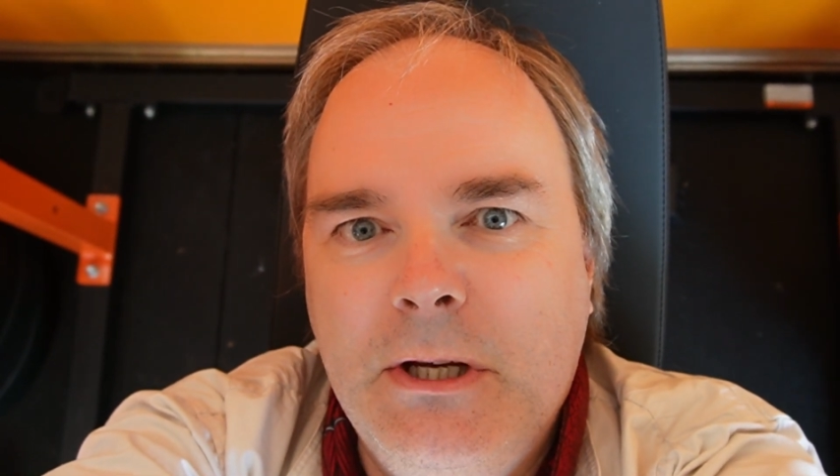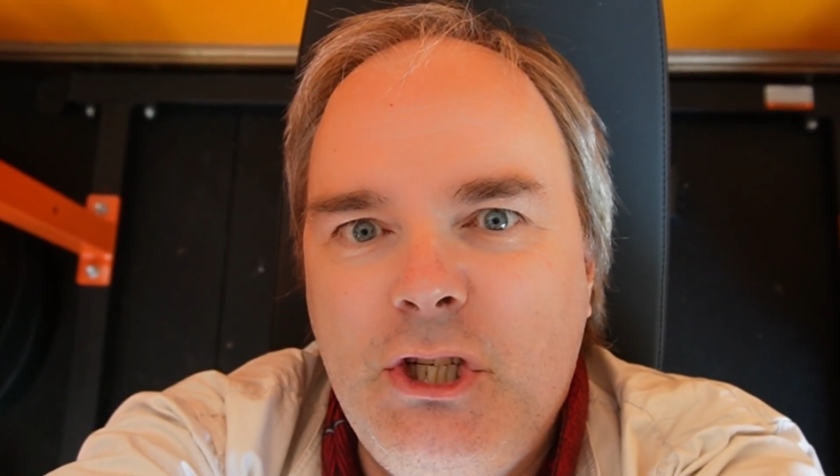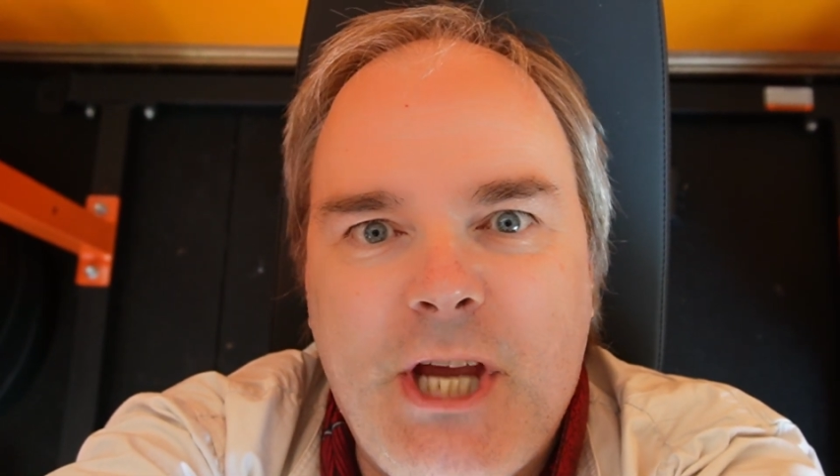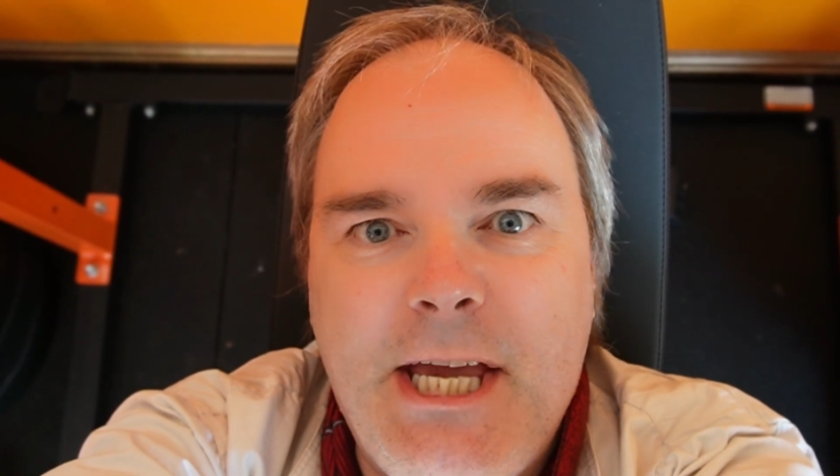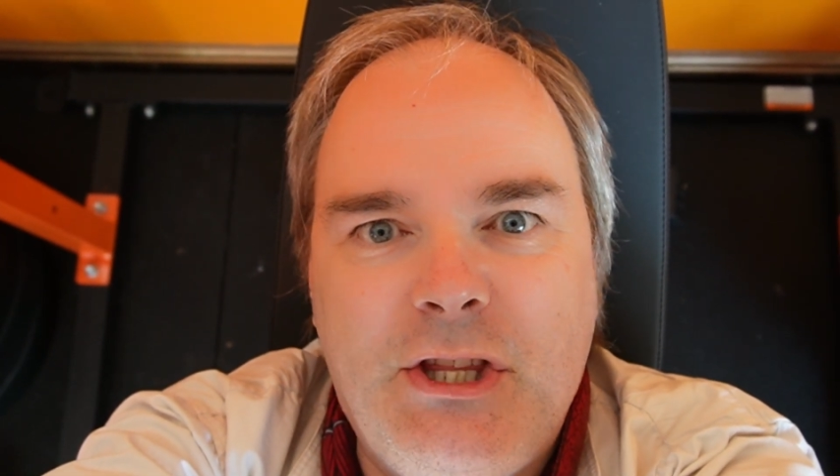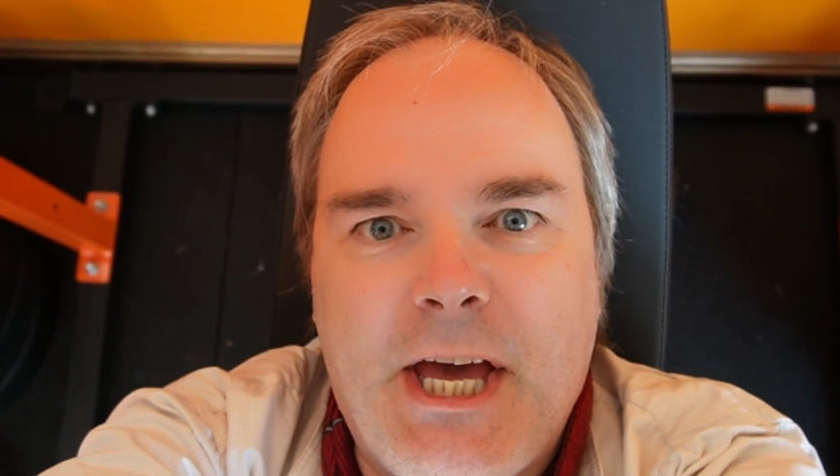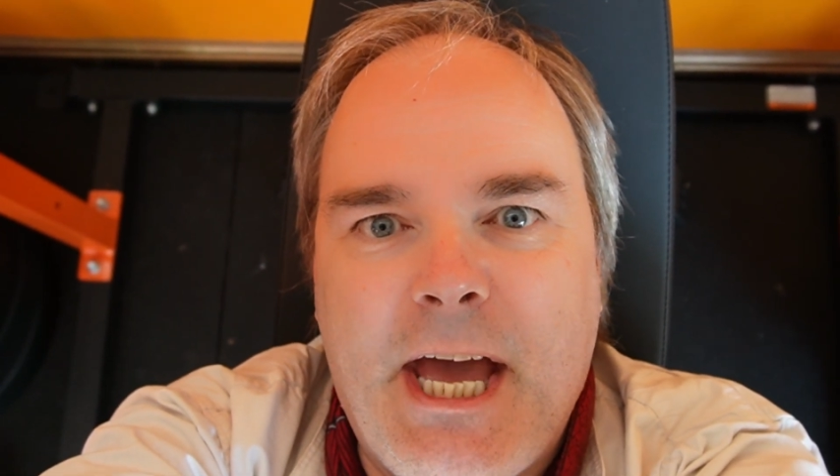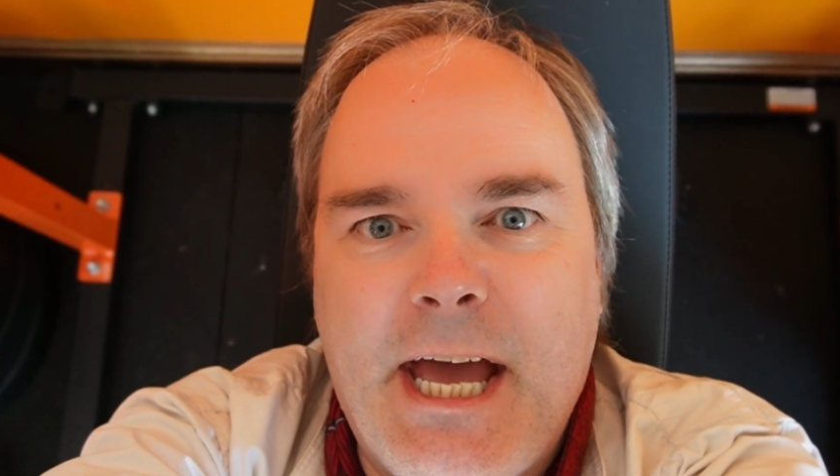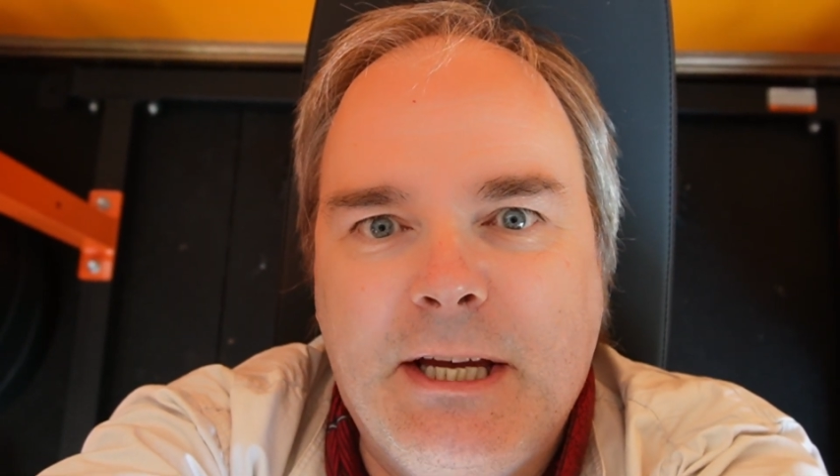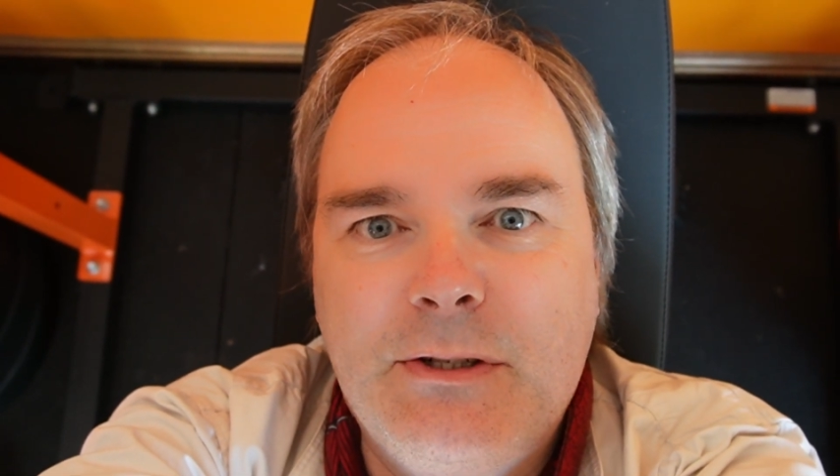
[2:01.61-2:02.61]
shake their
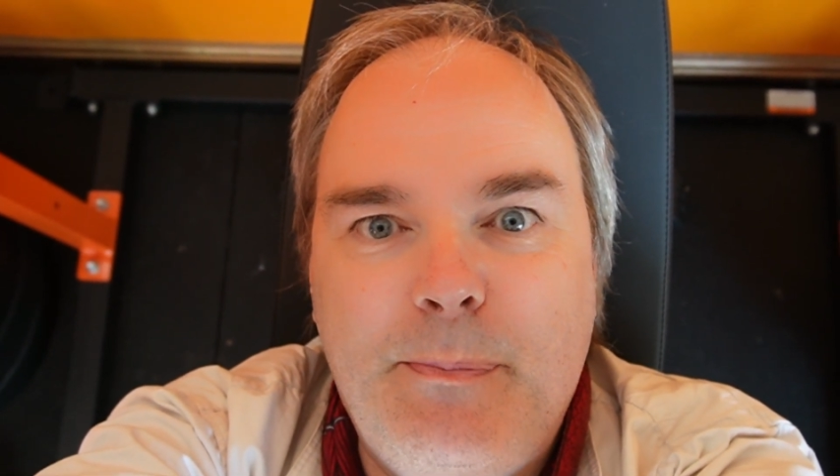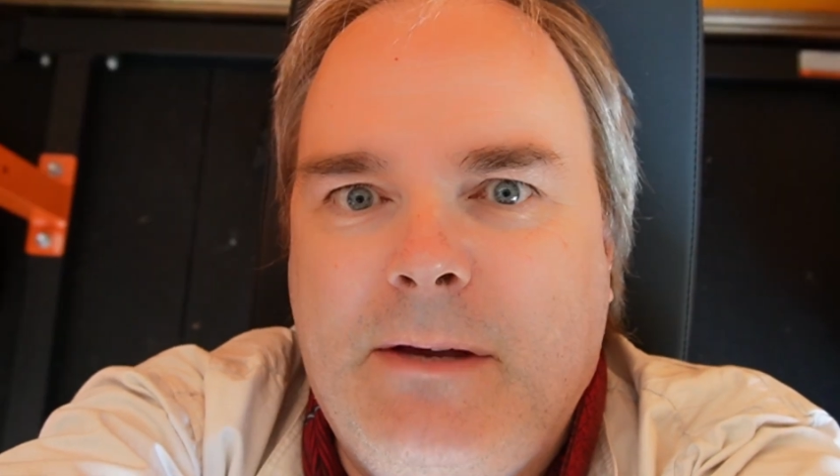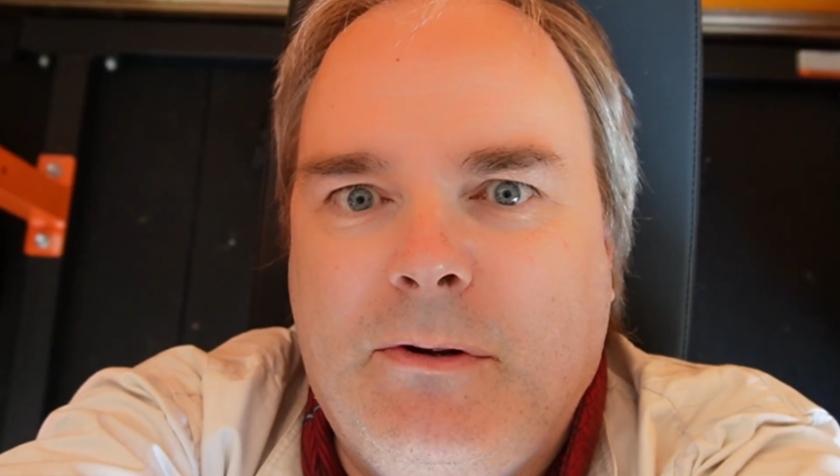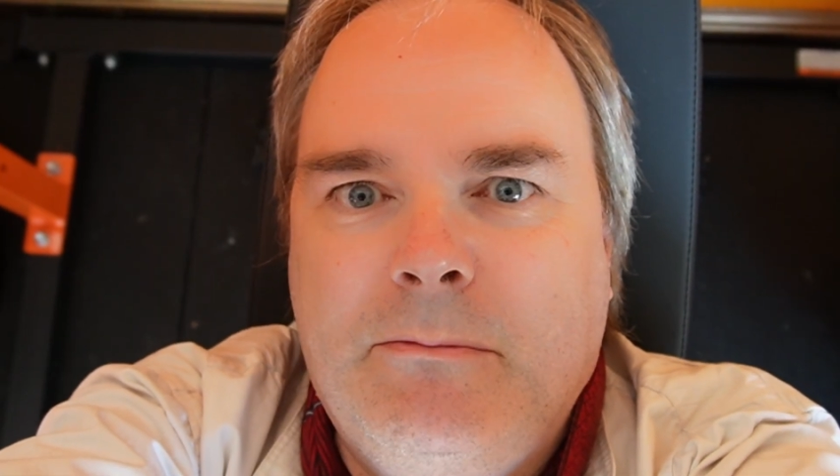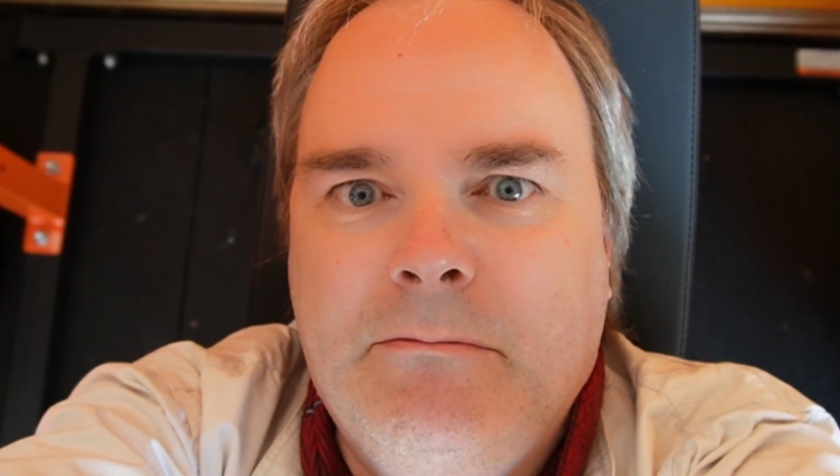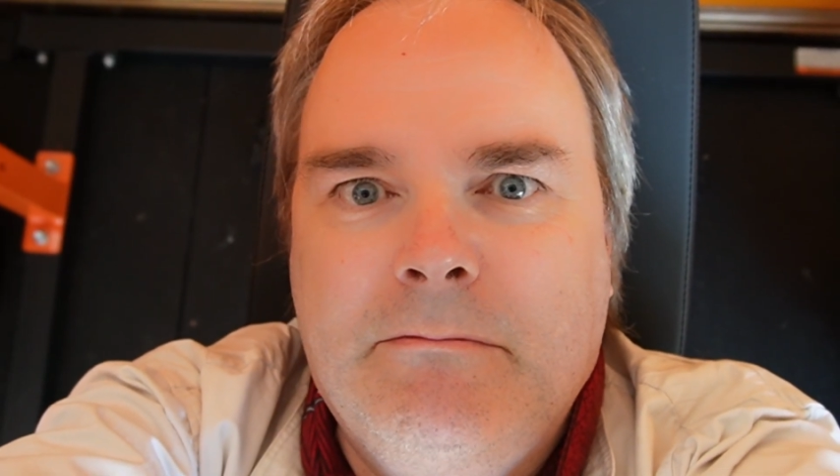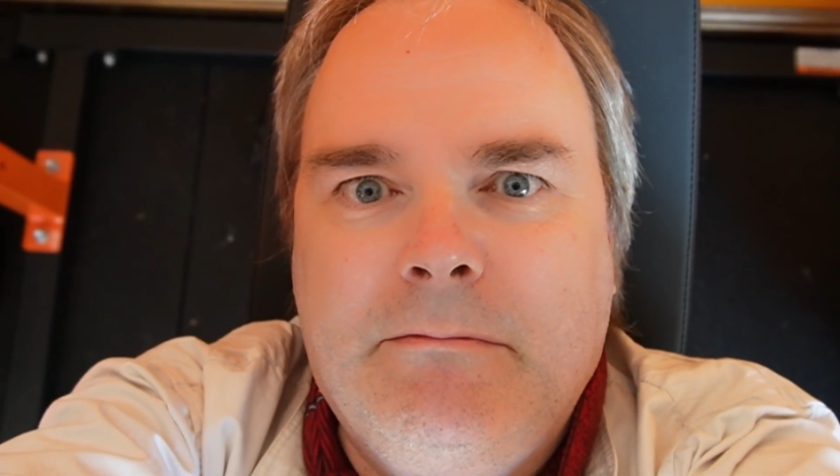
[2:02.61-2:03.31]
hand, even